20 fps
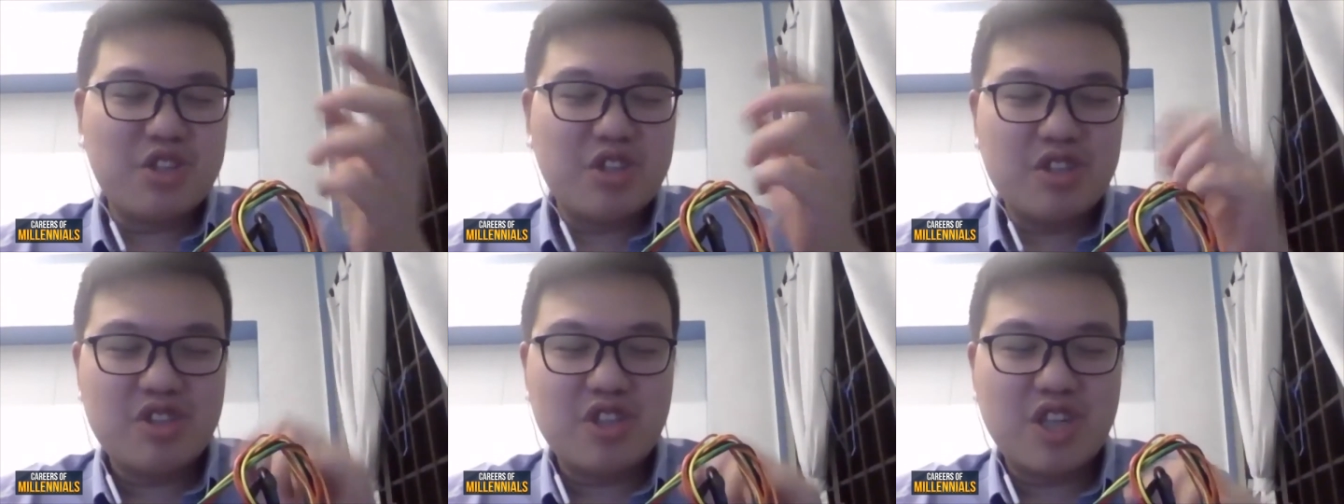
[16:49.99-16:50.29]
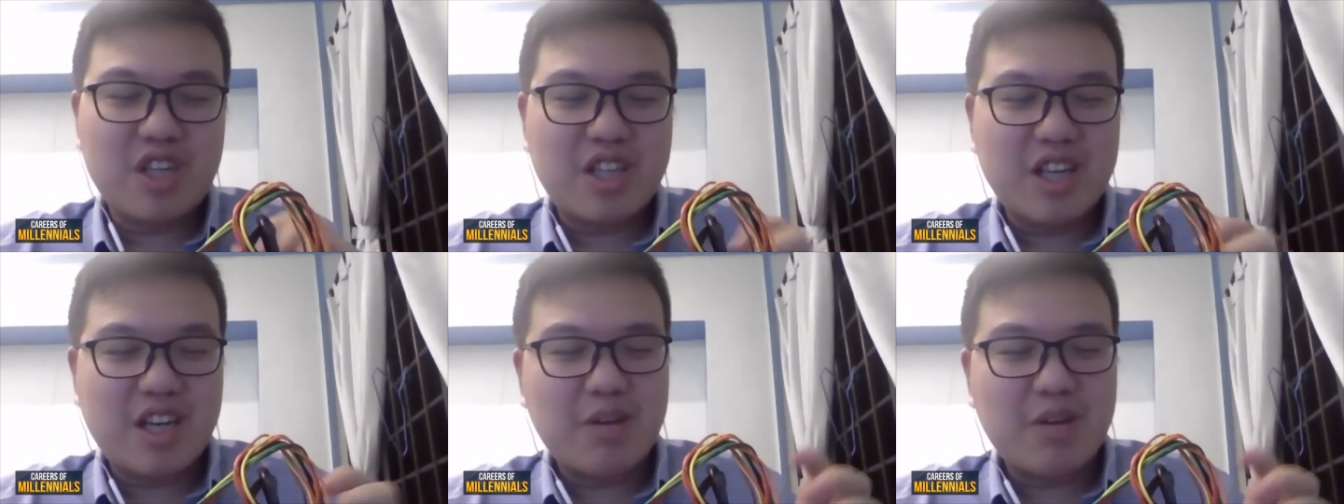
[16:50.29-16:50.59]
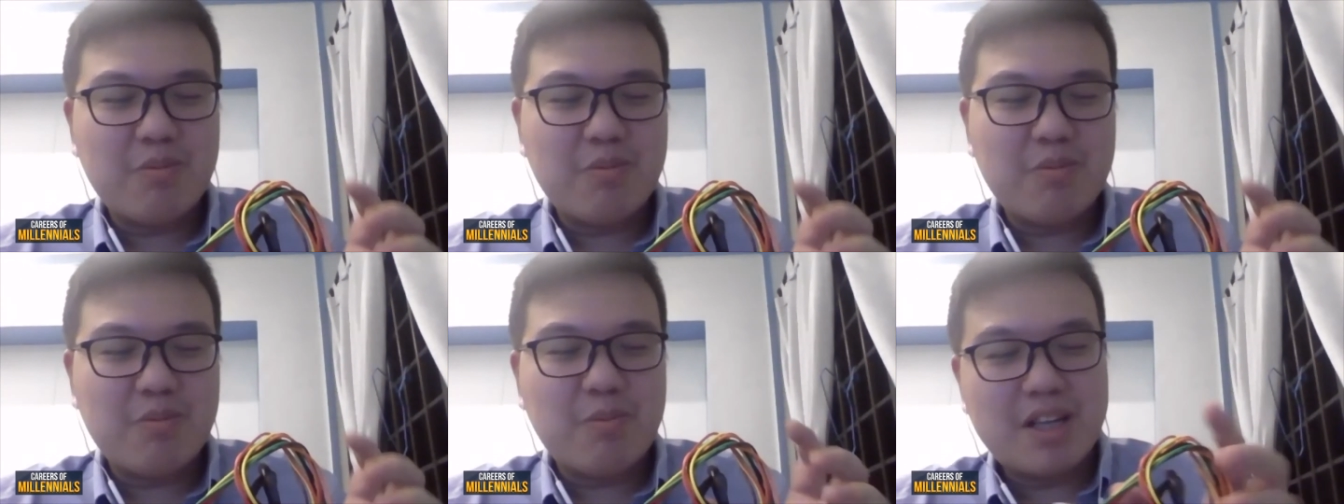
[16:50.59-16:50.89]
Jedi,
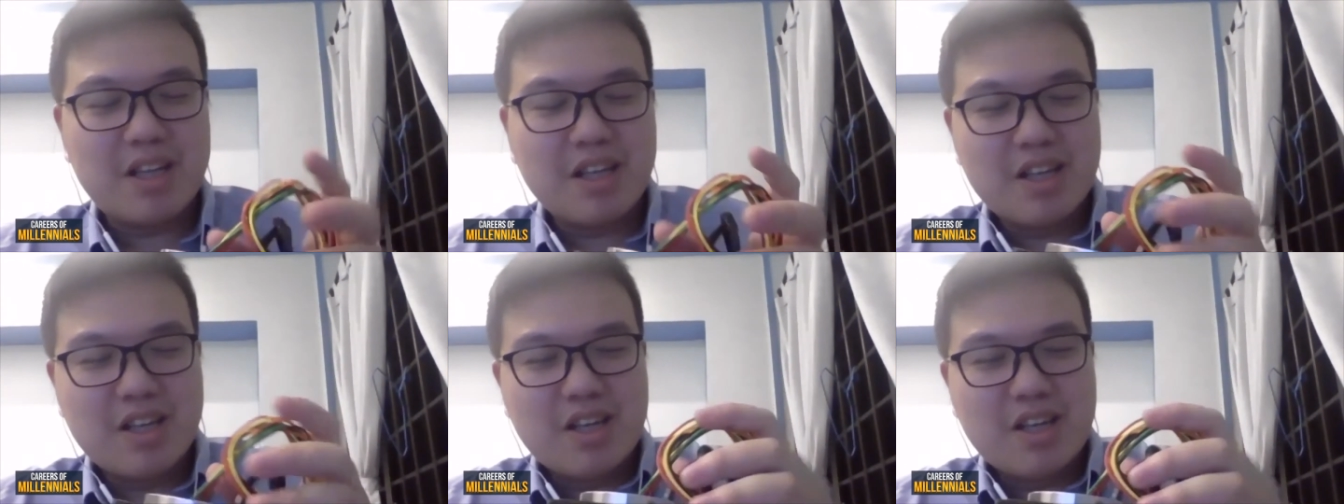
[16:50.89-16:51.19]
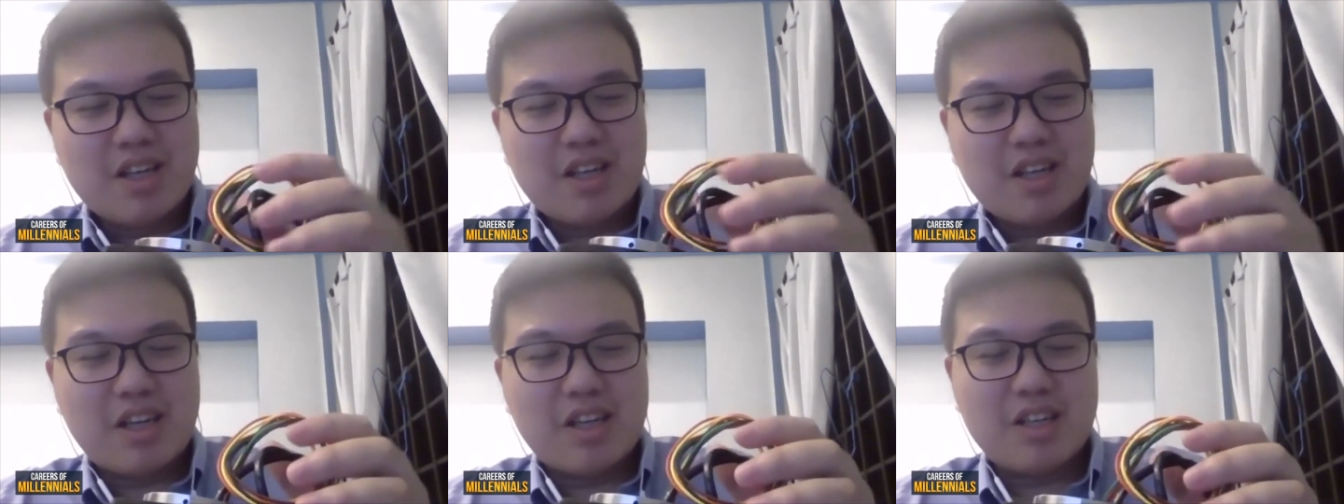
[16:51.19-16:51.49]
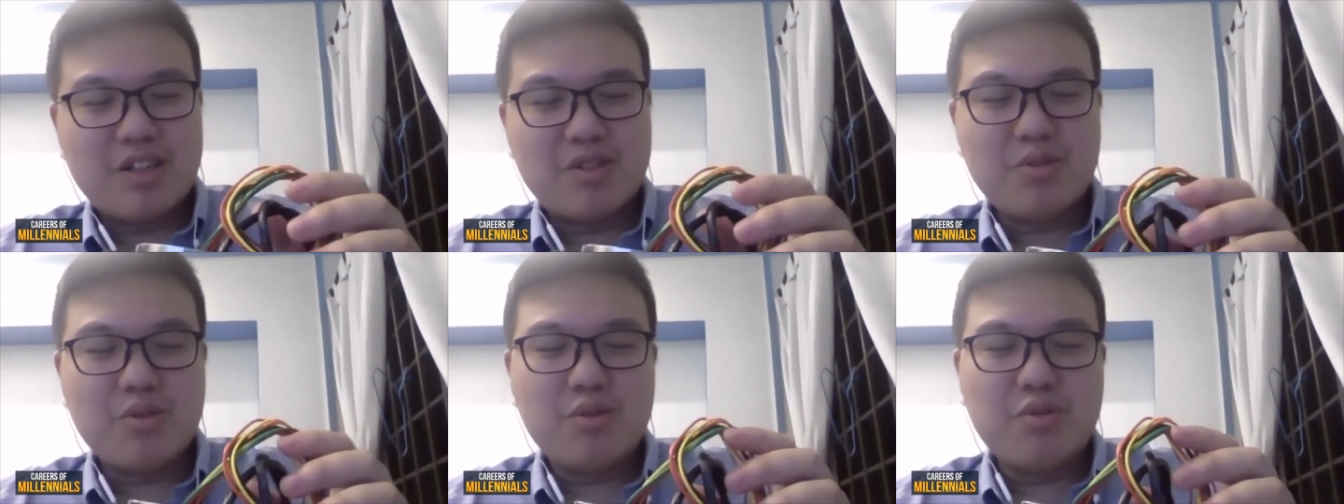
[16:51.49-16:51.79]
but
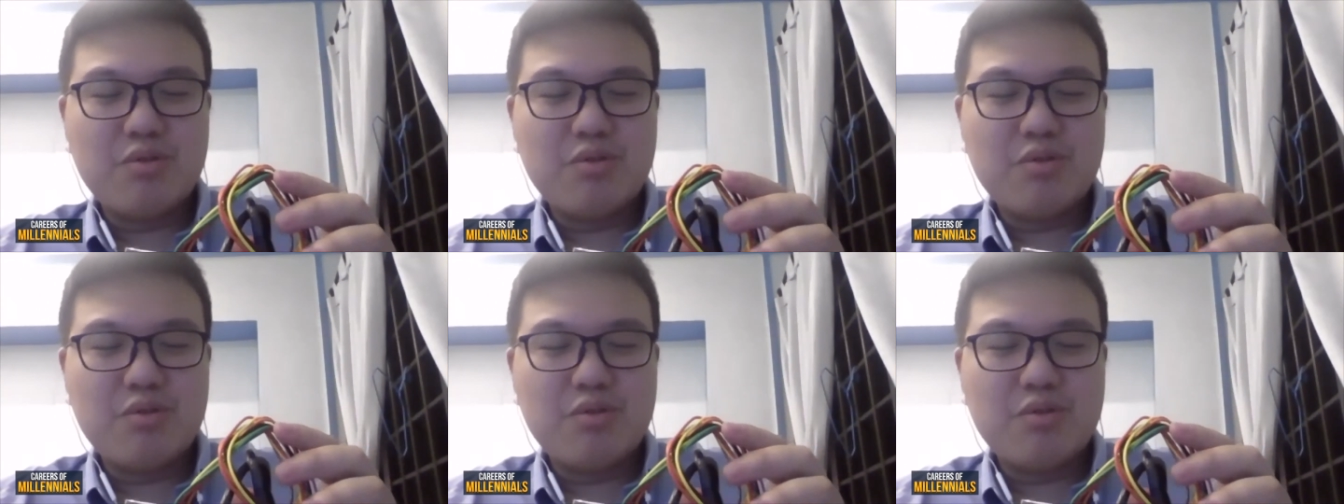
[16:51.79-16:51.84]
so